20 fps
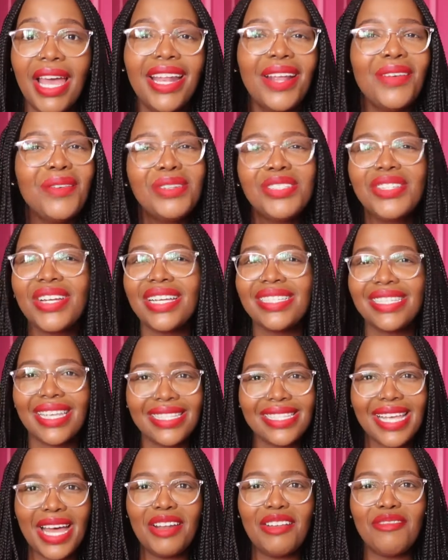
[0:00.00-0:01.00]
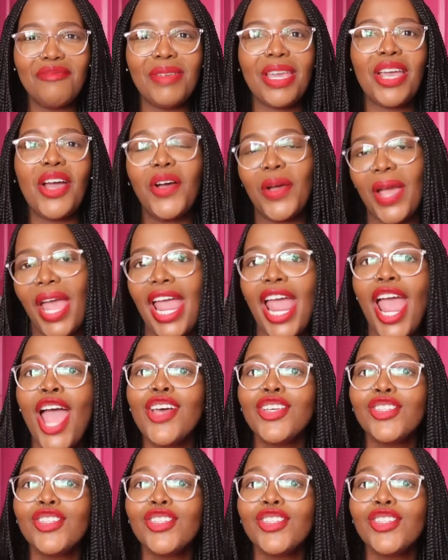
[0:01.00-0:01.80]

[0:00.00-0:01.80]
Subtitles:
And I don't want you guys to get tired of me. Okay,